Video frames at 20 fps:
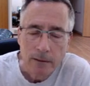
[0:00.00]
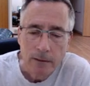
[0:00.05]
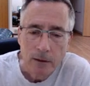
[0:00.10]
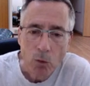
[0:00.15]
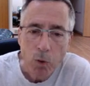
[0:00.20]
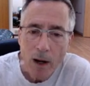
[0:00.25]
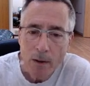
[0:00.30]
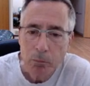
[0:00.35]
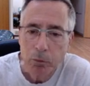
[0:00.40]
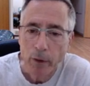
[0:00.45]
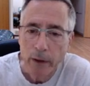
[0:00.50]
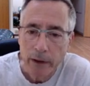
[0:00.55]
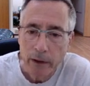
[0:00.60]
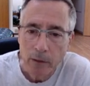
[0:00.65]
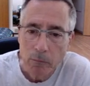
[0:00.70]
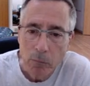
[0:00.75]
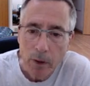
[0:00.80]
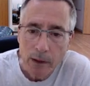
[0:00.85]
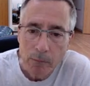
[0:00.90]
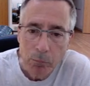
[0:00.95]

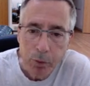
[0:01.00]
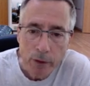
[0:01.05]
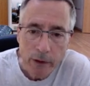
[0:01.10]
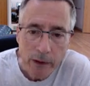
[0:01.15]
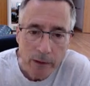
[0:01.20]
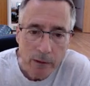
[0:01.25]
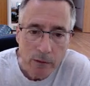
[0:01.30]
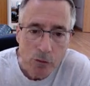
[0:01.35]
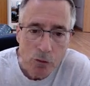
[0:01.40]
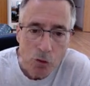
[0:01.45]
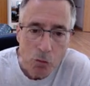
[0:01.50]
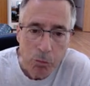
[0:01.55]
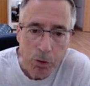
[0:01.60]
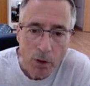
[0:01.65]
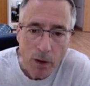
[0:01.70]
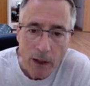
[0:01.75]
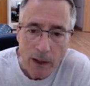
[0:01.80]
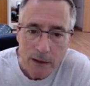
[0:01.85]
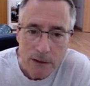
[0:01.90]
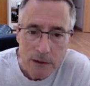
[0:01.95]
cooperated by putting 2
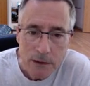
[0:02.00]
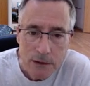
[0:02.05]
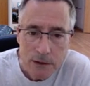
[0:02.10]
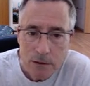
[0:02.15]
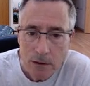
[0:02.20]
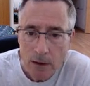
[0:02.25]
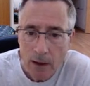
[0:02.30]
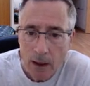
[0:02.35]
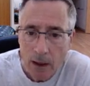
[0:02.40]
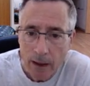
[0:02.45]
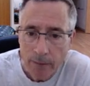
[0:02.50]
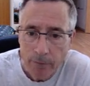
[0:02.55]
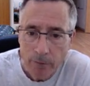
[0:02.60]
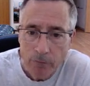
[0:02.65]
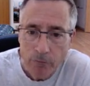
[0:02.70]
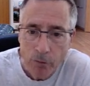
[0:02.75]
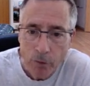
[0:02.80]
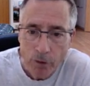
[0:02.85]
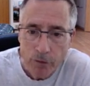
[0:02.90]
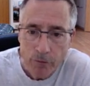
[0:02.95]
pawns on the
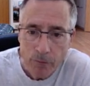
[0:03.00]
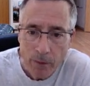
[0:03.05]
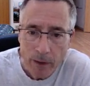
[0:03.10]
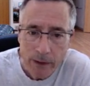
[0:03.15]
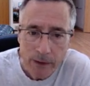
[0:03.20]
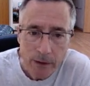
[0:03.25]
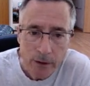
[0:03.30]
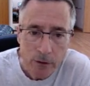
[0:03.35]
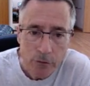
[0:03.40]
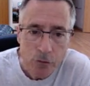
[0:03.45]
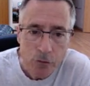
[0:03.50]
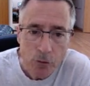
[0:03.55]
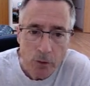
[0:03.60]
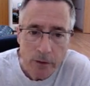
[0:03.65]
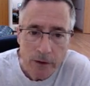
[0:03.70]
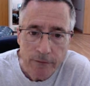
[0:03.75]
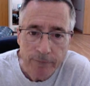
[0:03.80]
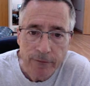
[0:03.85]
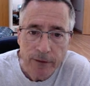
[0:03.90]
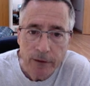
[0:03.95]
4th rank here, 2
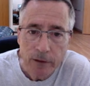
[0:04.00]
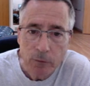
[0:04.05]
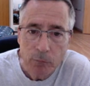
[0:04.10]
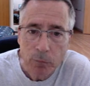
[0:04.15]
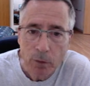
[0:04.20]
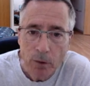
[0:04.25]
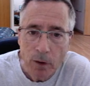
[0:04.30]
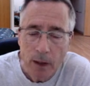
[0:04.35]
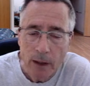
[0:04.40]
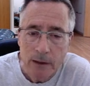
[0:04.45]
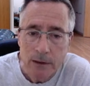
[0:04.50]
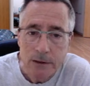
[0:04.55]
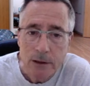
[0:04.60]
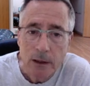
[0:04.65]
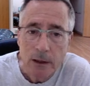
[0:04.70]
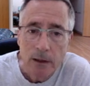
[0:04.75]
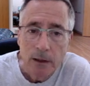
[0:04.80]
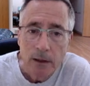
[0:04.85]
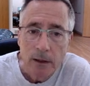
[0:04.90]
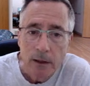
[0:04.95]
undefended pawns,
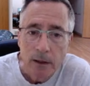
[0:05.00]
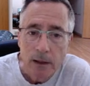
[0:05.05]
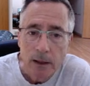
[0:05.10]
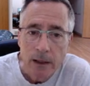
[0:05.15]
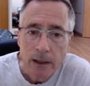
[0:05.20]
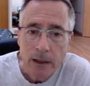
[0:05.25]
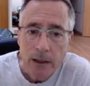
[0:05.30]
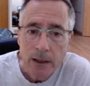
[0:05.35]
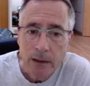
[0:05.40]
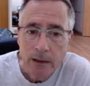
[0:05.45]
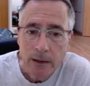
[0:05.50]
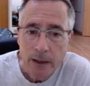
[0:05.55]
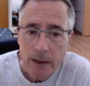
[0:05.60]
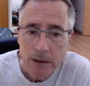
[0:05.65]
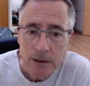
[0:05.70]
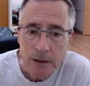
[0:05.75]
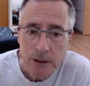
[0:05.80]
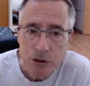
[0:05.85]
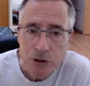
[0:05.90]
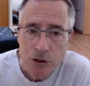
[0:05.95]
he
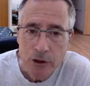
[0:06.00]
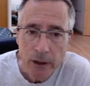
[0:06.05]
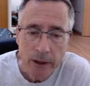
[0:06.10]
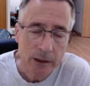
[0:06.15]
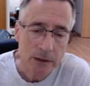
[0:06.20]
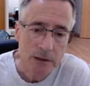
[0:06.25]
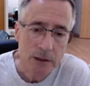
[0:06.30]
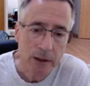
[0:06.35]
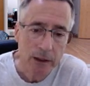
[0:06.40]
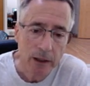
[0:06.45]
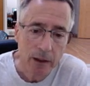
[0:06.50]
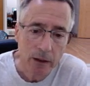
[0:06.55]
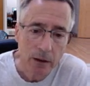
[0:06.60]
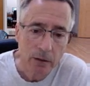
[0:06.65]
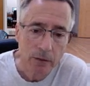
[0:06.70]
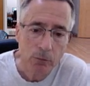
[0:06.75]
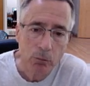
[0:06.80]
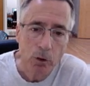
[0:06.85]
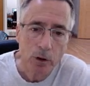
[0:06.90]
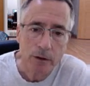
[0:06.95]
takes this chance to
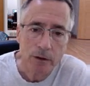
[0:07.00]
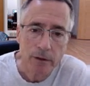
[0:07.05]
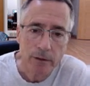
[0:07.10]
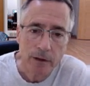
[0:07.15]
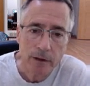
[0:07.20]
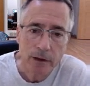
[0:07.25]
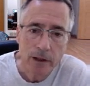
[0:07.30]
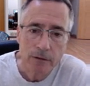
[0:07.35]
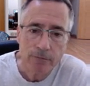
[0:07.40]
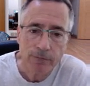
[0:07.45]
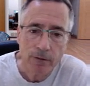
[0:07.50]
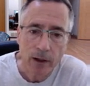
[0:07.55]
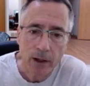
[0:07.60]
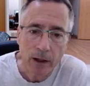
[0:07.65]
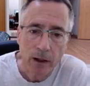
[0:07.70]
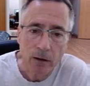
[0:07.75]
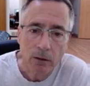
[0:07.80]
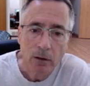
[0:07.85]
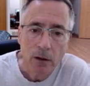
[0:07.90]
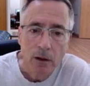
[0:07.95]
get the rook to the d
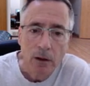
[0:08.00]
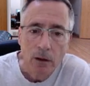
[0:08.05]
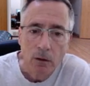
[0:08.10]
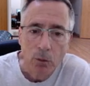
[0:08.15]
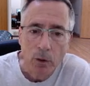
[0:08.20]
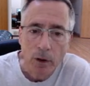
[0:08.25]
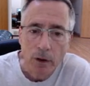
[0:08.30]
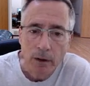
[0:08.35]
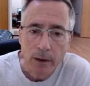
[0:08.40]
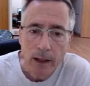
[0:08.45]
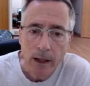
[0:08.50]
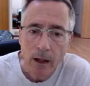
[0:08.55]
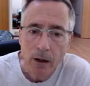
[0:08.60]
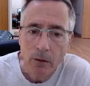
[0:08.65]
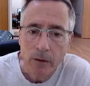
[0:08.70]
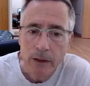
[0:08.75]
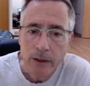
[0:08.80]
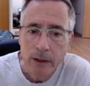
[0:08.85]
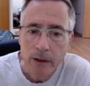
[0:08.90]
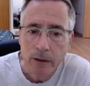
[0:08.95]
file, where now
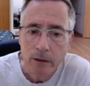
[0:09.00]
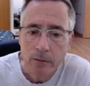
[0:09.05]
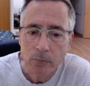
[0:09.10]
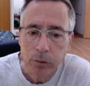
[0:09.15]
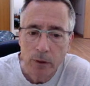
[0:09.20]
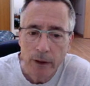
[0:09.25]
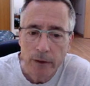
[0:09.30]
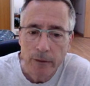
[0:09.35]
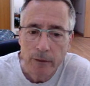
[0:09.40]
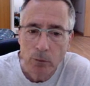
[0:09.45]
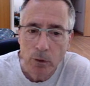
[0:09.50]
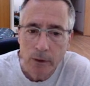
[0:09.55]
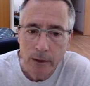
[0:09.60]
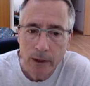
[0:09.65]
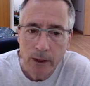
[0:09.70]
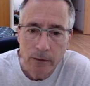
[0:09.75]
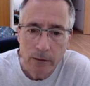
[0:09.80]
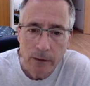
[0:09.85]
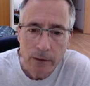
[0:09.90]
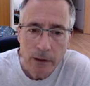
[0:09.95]
he could play the rook
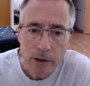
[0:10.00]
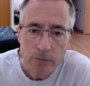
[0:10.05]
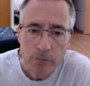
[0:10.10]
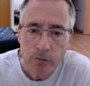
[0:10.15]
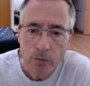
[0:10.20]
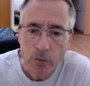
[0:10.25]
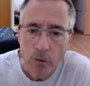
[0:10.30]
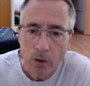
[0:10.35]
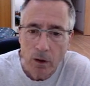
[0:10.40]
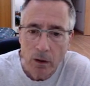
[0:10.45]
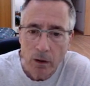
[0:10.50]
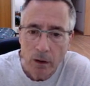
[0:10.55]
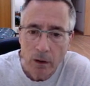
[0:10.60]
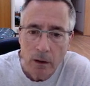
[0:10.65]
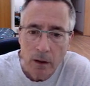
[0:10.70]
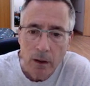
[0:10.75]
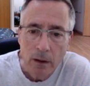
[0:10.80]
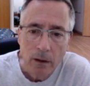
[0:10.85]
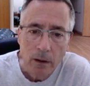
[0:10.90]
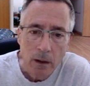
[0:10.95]
down to d4
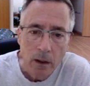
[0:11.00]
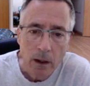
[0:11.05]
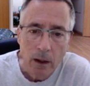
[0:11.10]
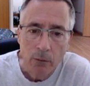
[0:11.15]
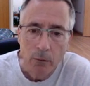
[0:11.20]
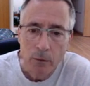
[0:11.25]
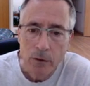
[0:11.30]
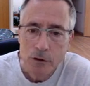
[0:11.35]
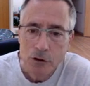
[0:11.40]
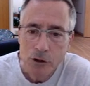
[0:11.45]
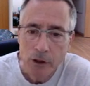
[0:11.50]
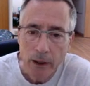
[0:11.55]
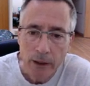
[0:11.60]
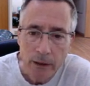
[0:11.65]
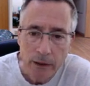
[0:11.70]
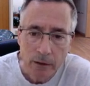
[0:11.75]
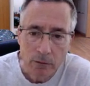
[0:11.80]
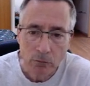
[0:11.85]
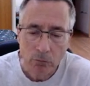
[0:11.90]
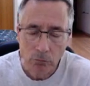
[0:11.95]
with
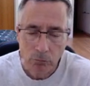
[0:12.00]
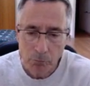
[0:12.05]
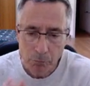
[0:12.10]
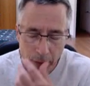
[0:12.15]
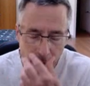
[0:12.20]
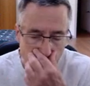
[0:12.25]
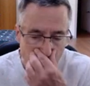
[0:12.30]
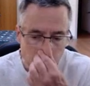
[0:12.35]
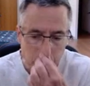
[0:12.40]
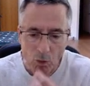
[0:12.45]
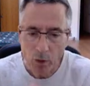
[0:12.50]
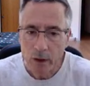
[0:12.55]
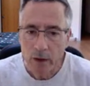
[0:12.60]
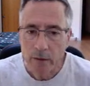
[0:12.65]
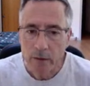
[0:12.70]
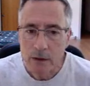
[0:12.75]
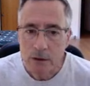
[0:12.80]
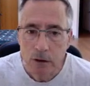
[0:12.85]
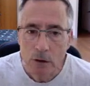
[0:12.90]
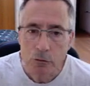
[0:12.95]
check and pick up one of
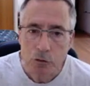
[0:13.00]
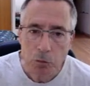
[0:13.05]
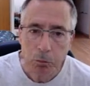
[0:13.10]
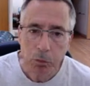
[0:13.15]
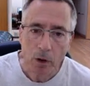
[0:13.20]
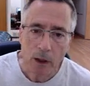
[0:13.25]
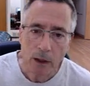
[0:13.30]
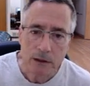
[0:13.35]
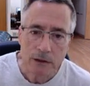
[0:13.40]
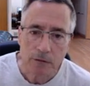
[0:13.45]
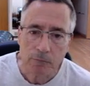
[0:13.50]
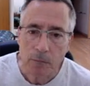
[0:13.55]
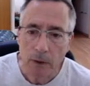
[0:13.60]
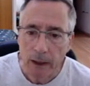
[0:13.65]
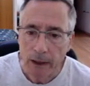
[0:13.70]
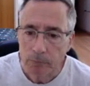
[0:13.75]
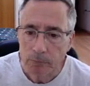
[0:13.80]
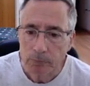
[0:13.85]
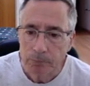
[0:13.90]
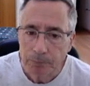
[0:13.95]
these loose pawns of
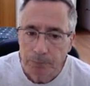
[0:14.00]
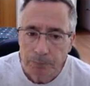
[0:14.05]
mine.